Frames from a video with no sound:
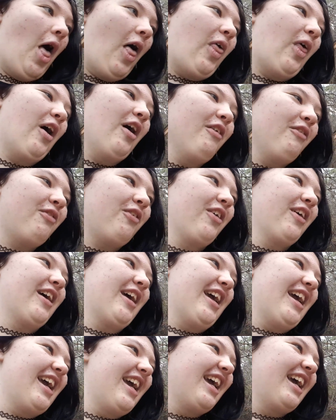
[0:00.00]

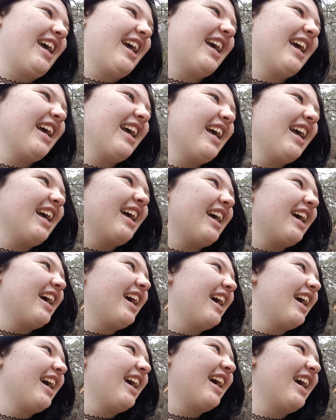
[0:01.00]
Lovely. No,
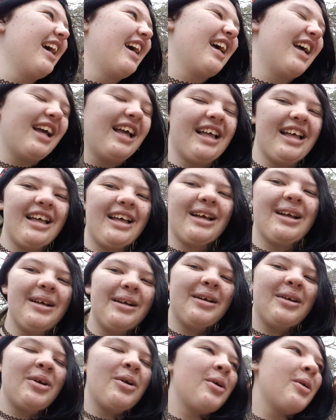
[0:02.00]
no, they're
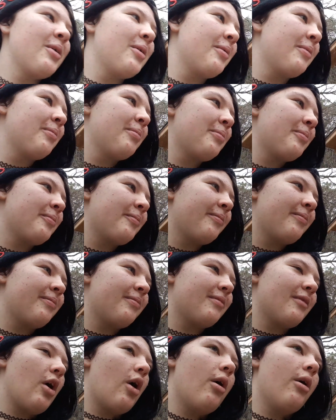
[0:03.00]
screaming kids at that school.
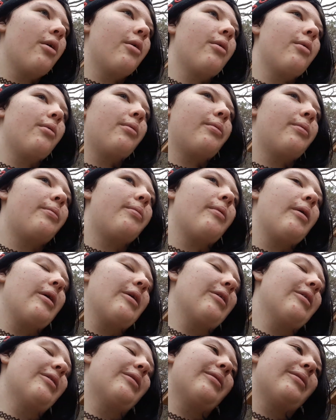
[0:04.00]
Like oh, they'll be in the oh.
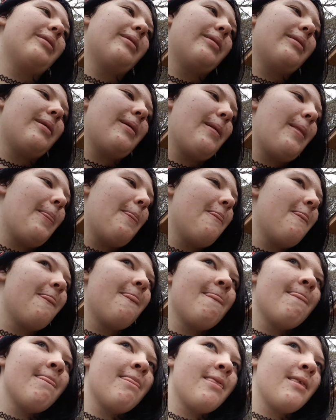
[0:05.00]
quiet oh. room. There was
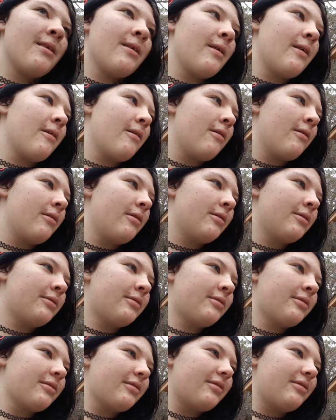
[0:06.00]
a kid who tried to choke
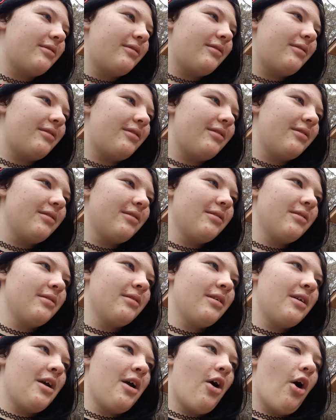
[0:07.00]
himself to death the other
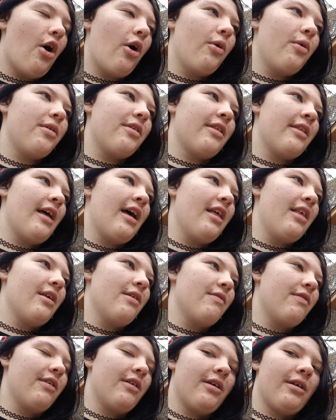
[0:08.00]
day. Oh, isn't that
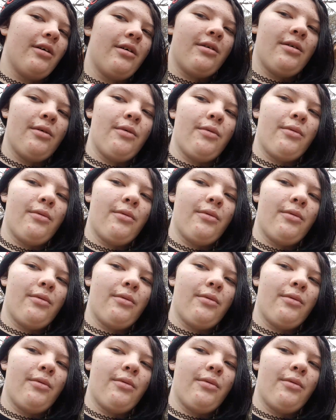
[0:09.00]
lovely? He's a